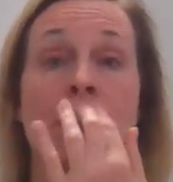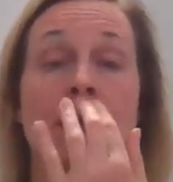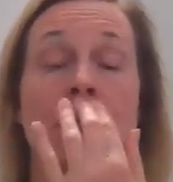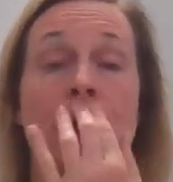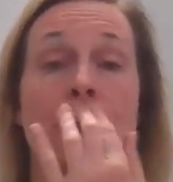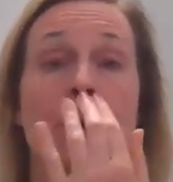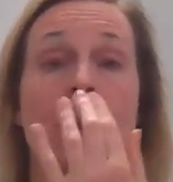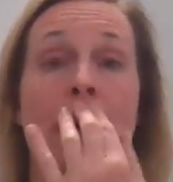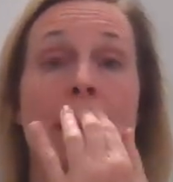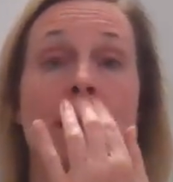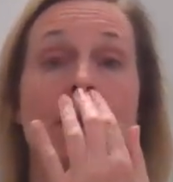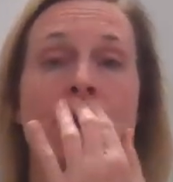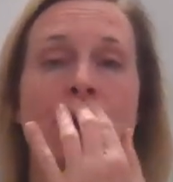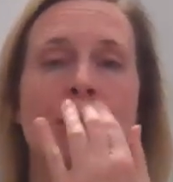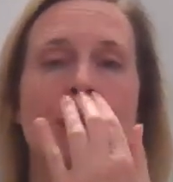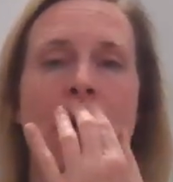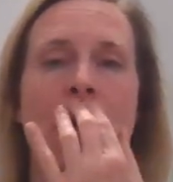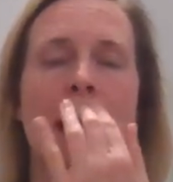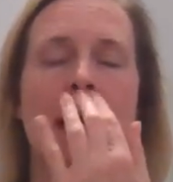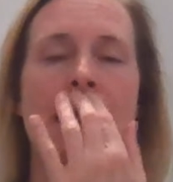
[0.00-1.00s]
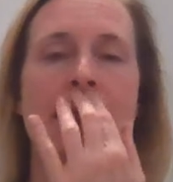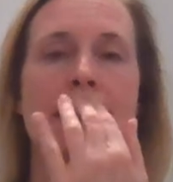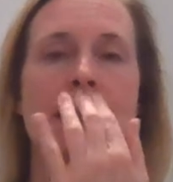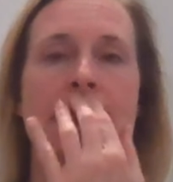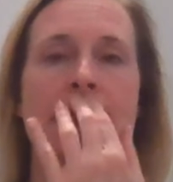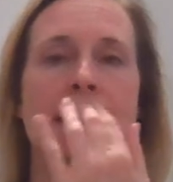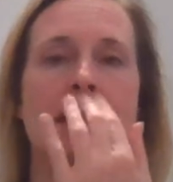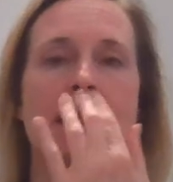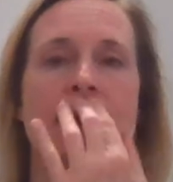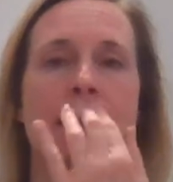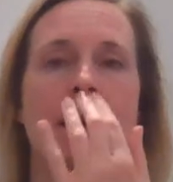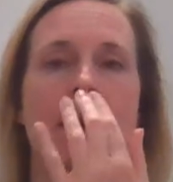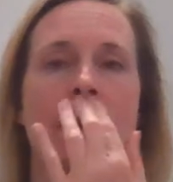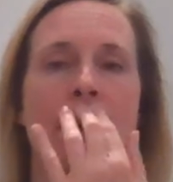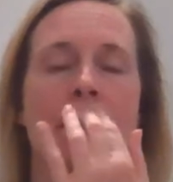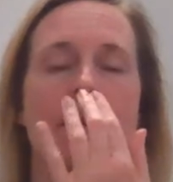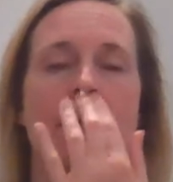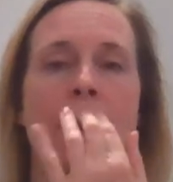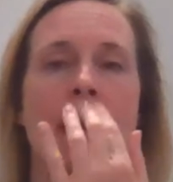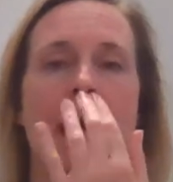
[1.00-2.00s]
to adjust
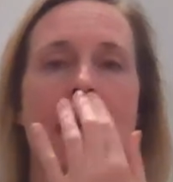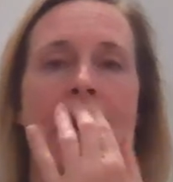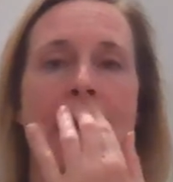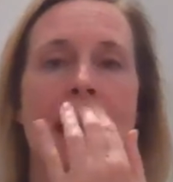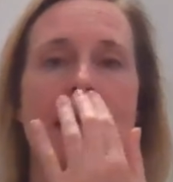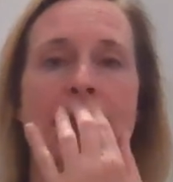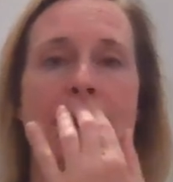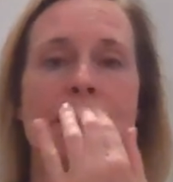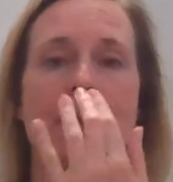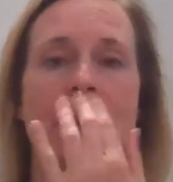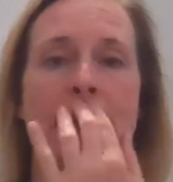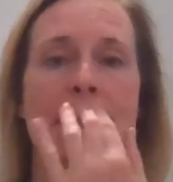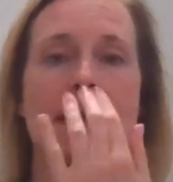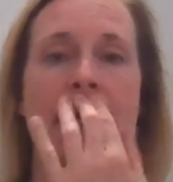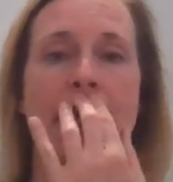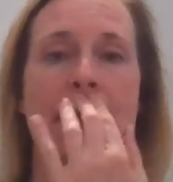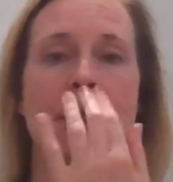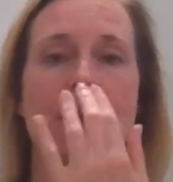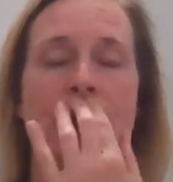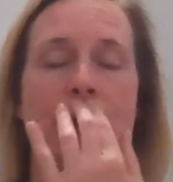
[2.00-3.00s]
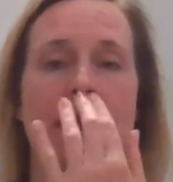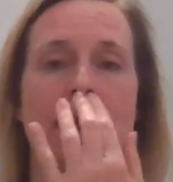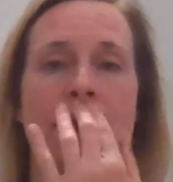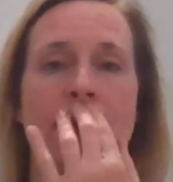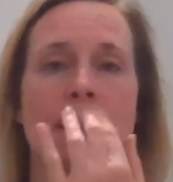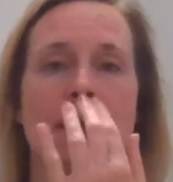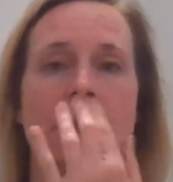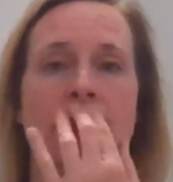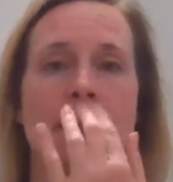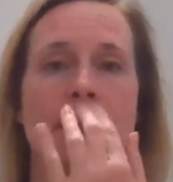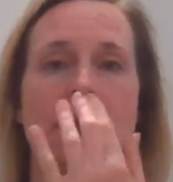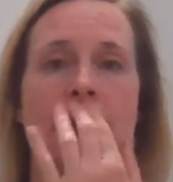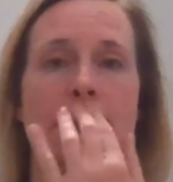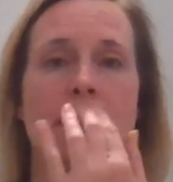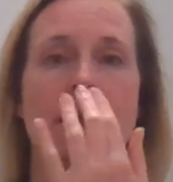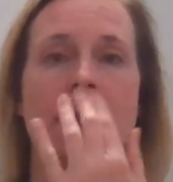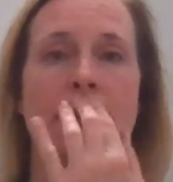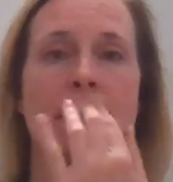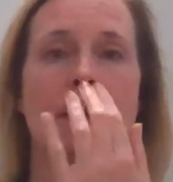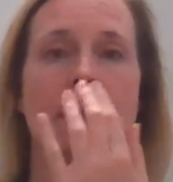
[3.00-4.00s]
my expectations.